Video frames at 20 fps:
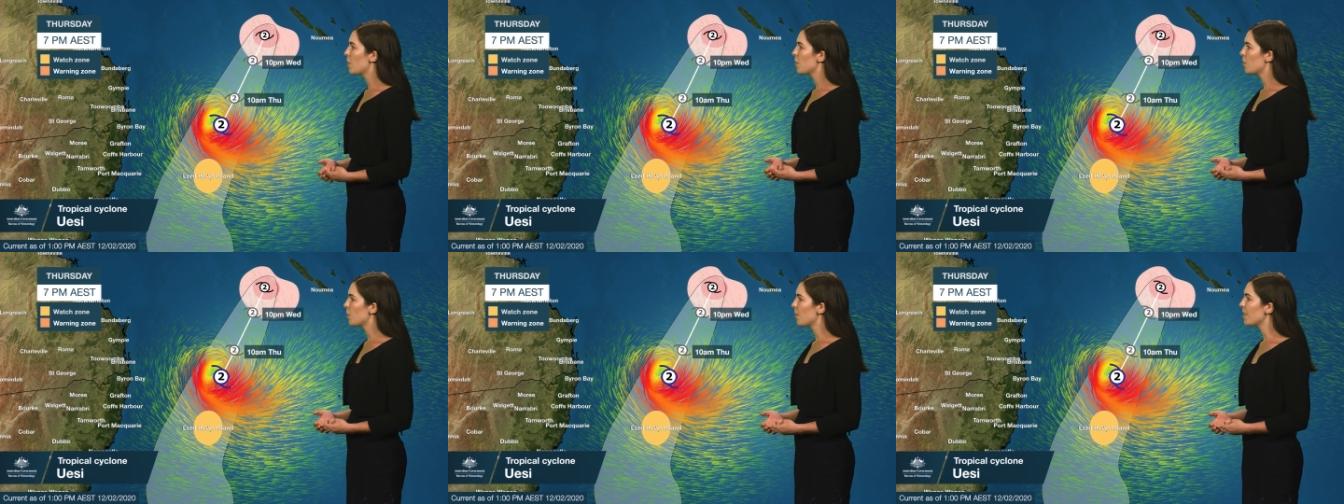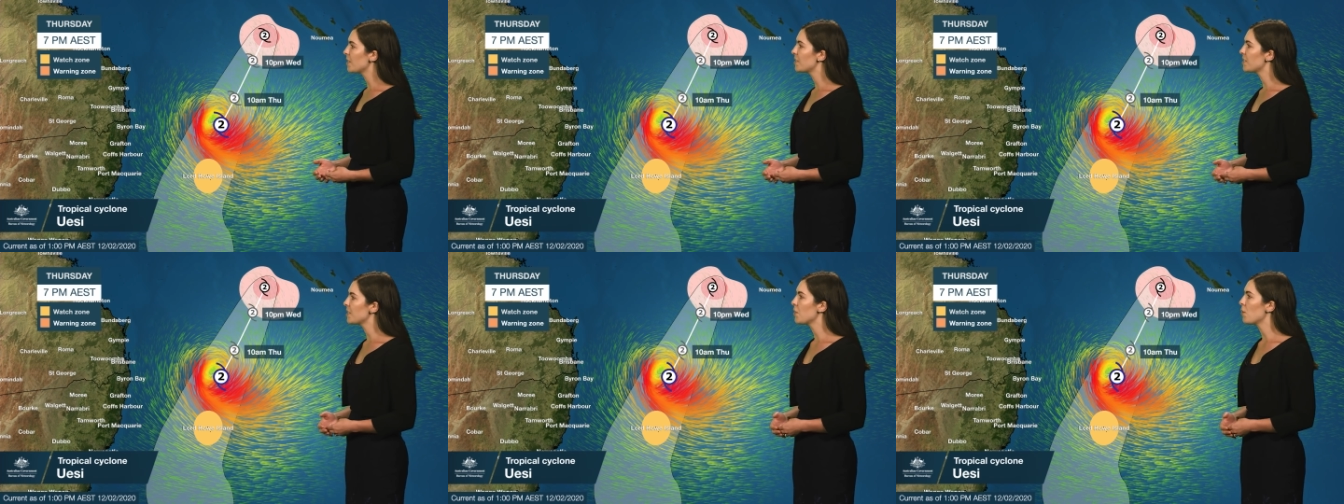
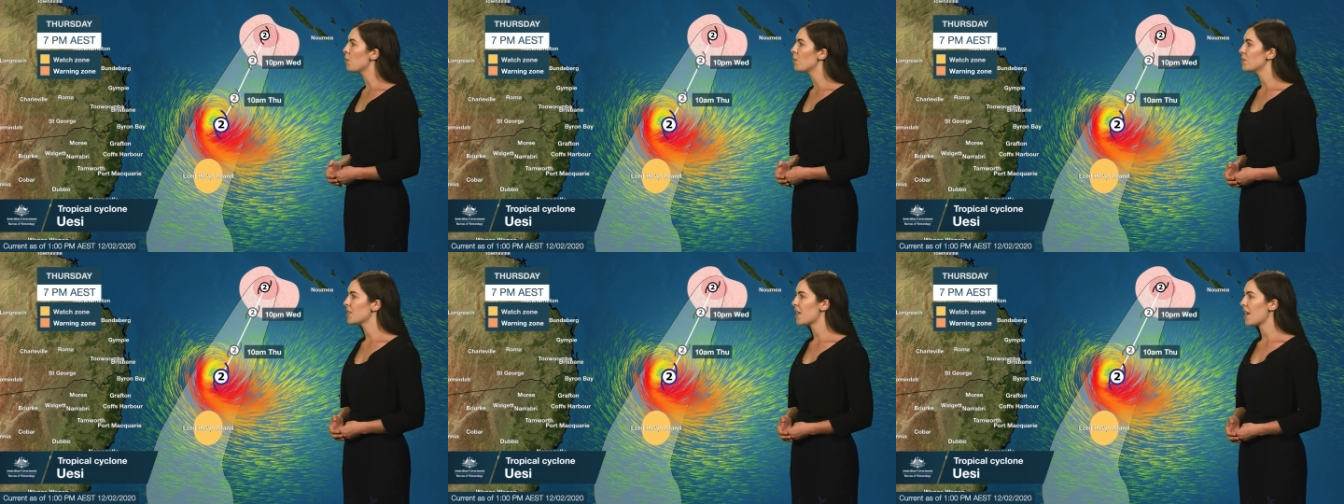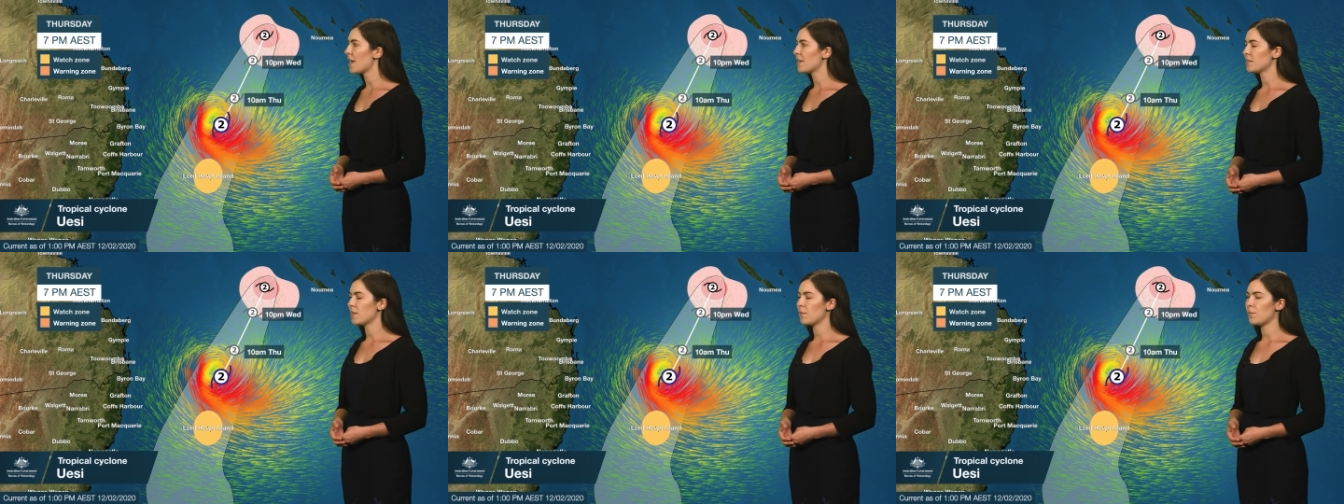Uesi also
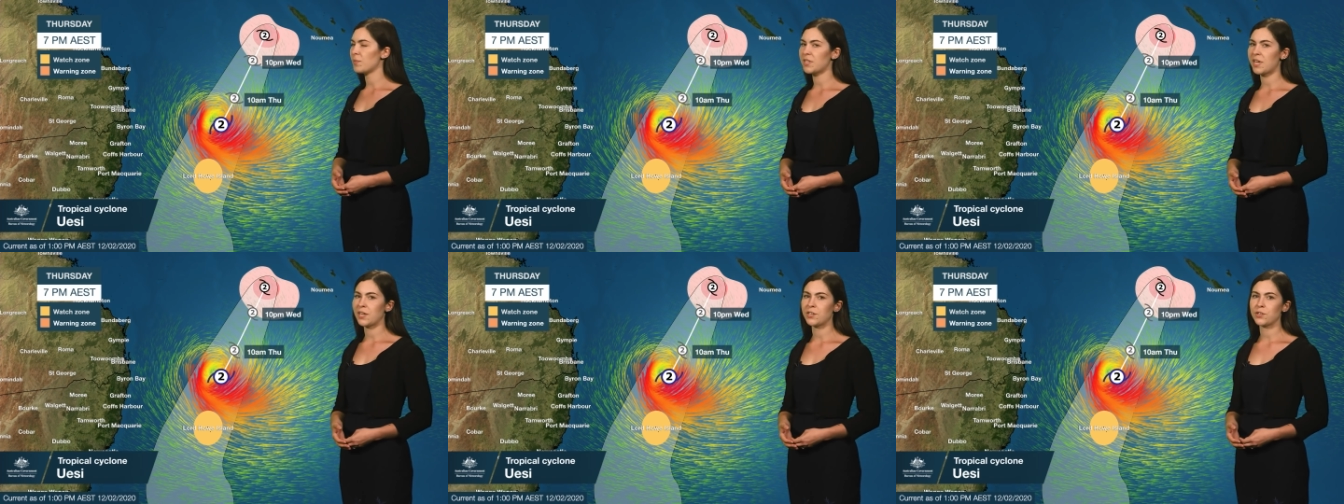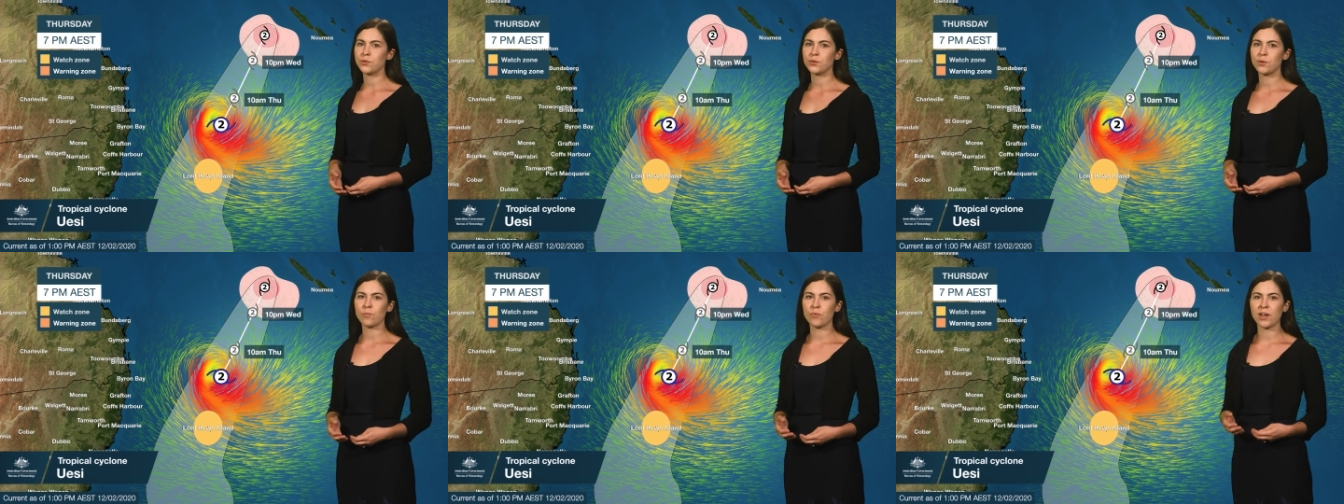has the
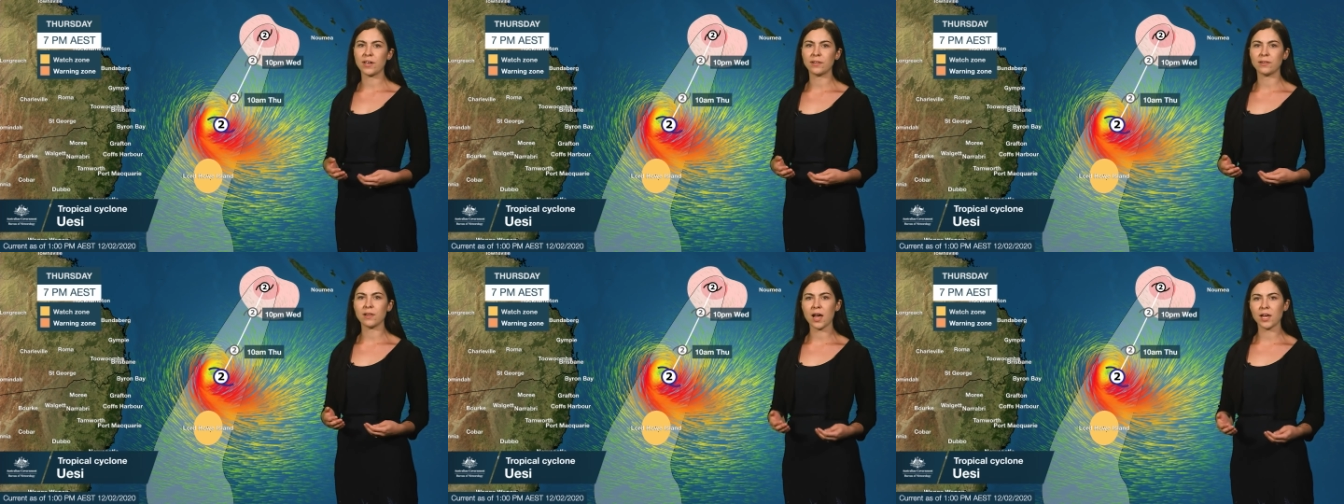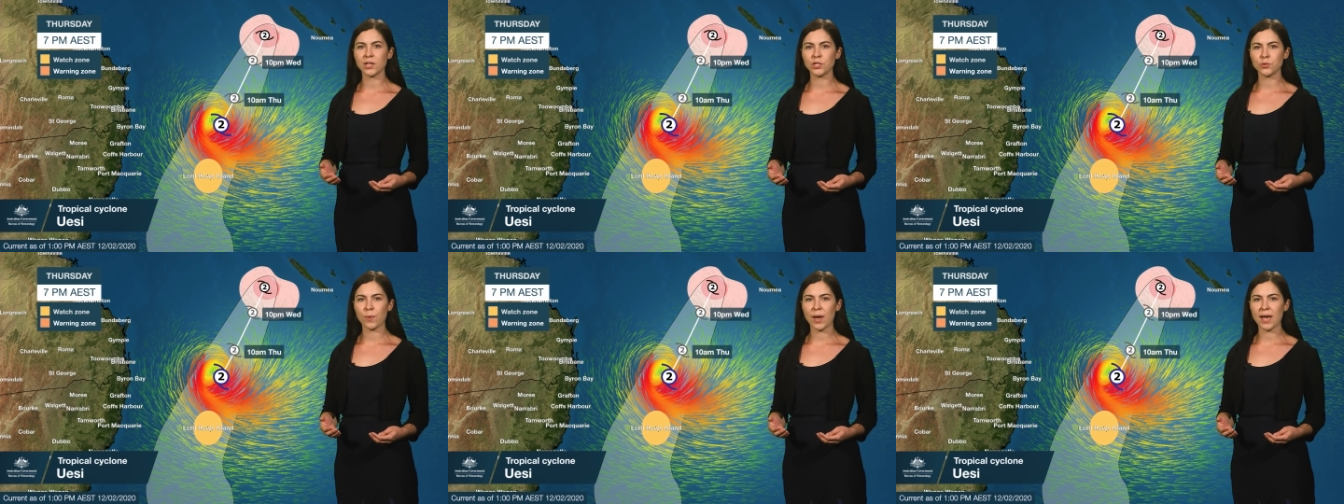potential to bring
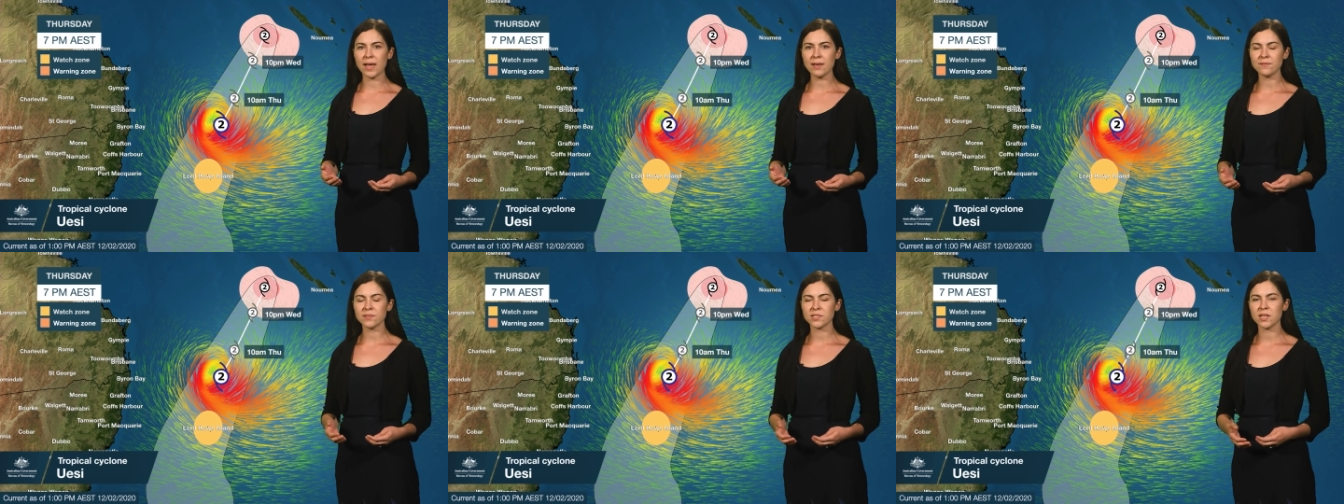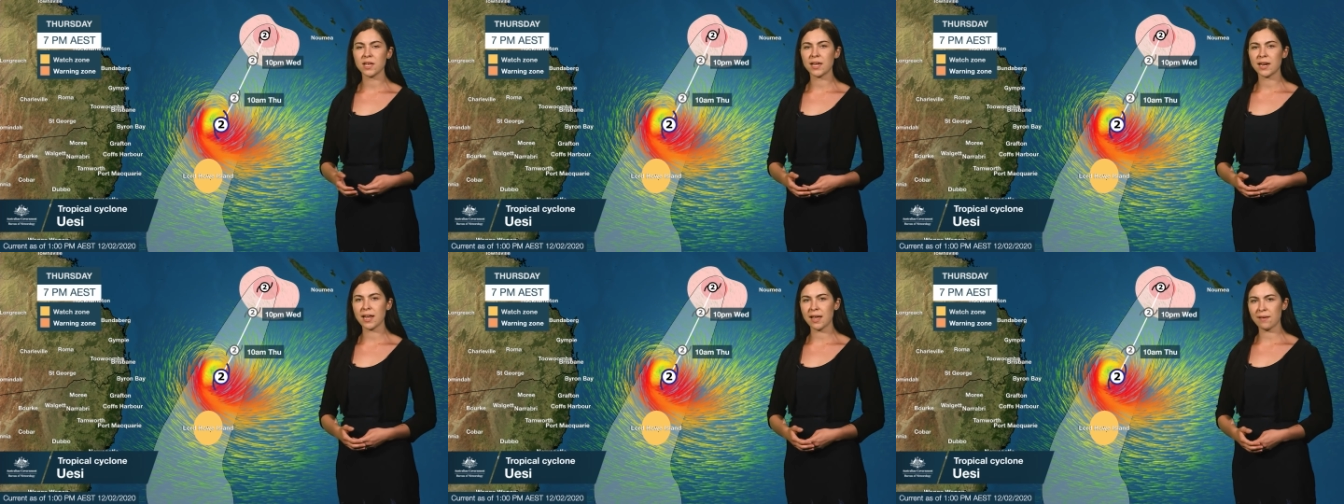large waves
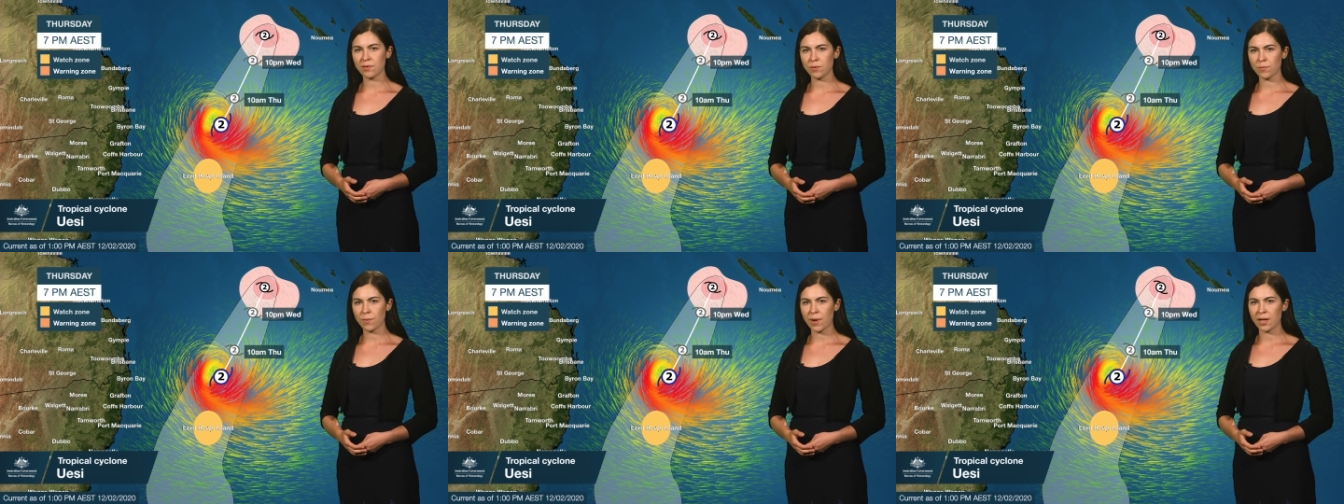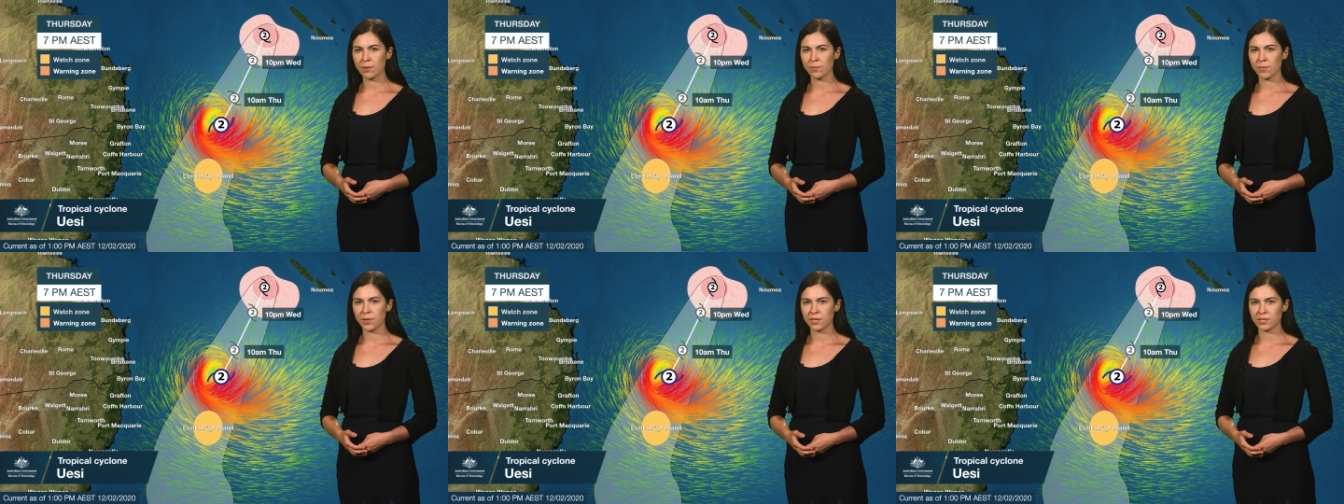and heavy
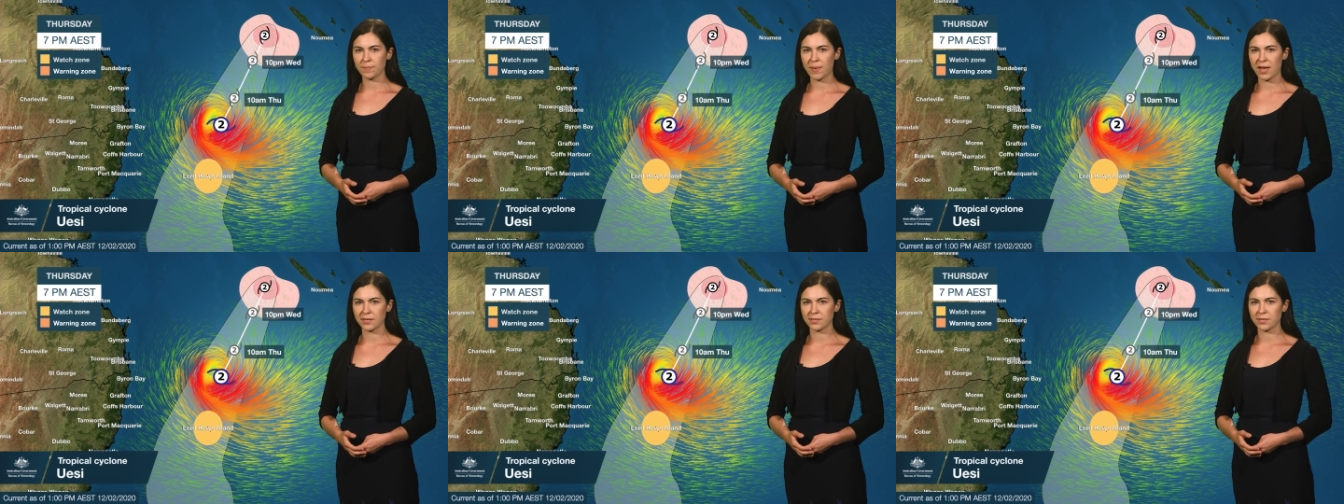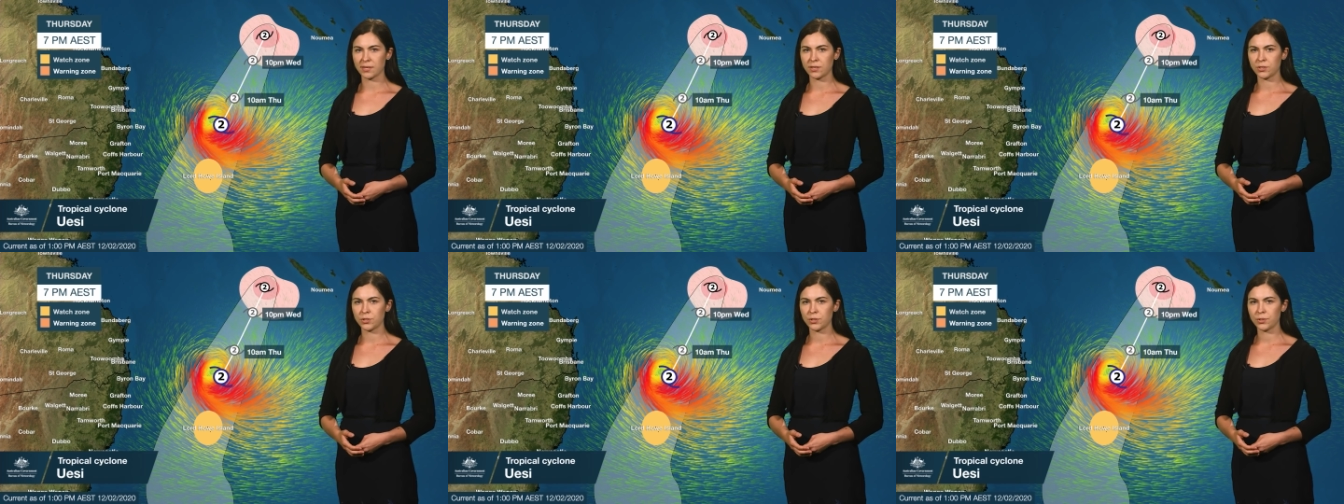rain with its
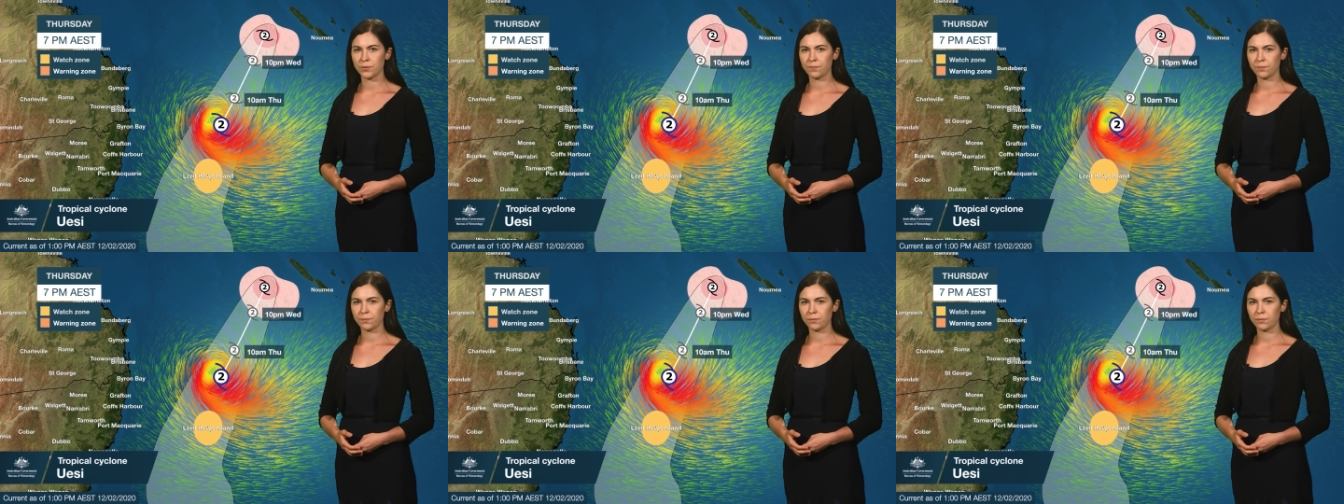passage.